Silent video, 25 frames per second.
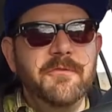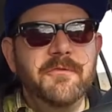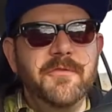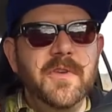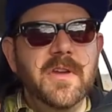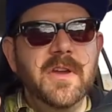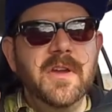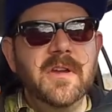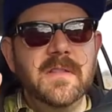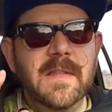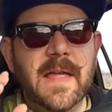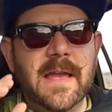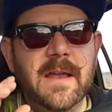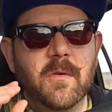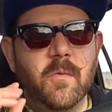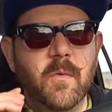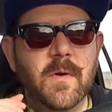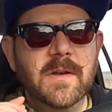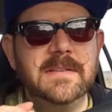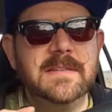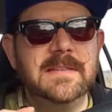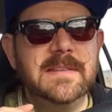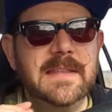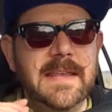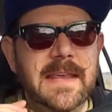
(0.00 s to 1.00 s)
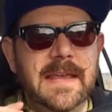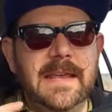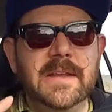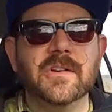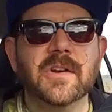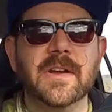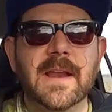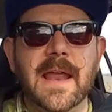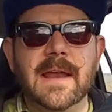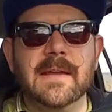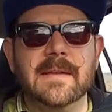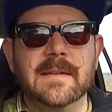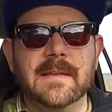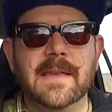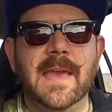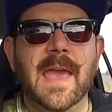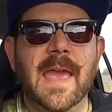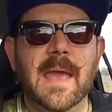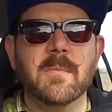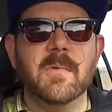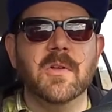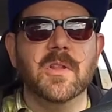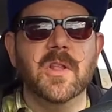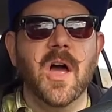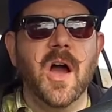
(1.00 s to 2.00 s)
feel like once the internet
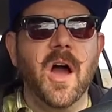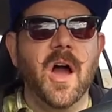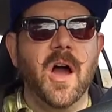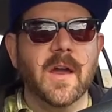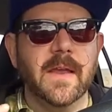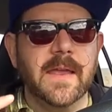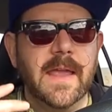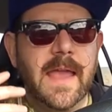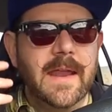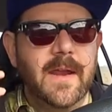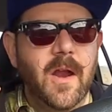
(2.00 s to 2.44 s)
came along